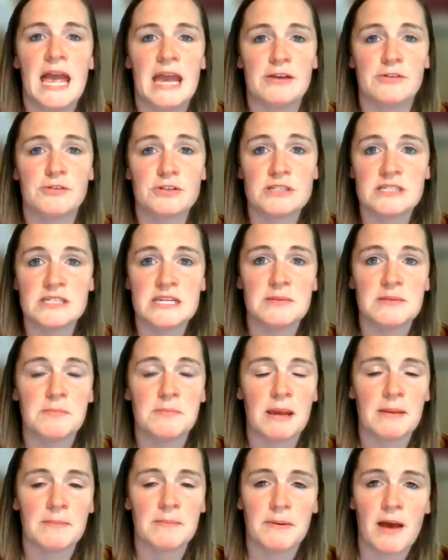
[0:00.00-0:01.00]
And Christine,
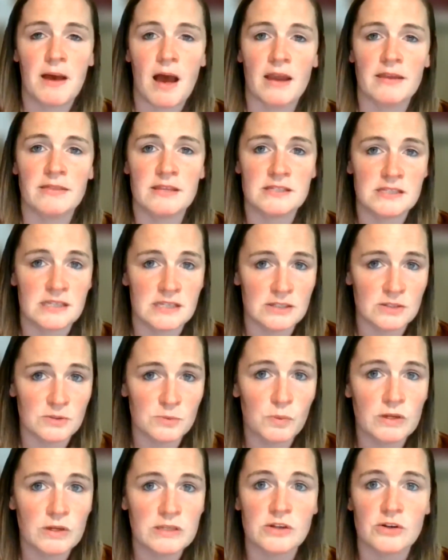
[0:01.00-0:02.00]
my behind the scenes
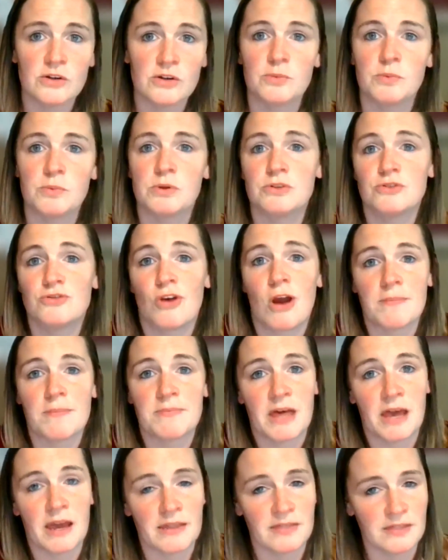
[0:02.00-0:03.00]
wizard, will drop
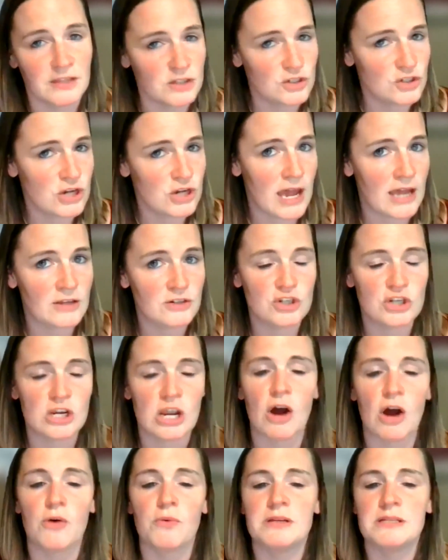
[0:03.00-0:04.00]
that in the chat. She
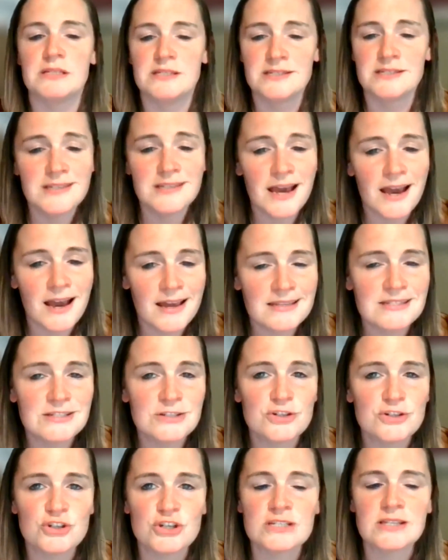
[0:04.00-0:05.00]
always does.
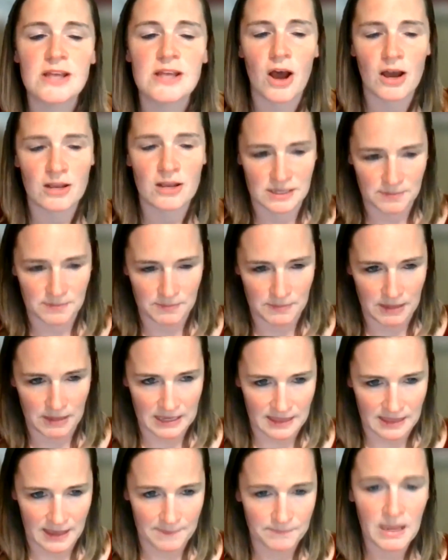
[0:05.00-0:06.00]
She's awesome like
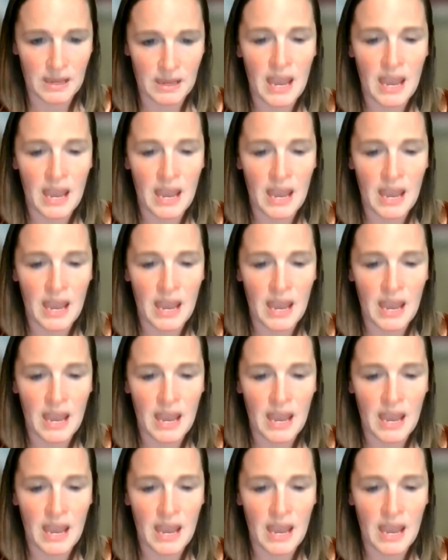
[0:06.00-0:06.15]
that.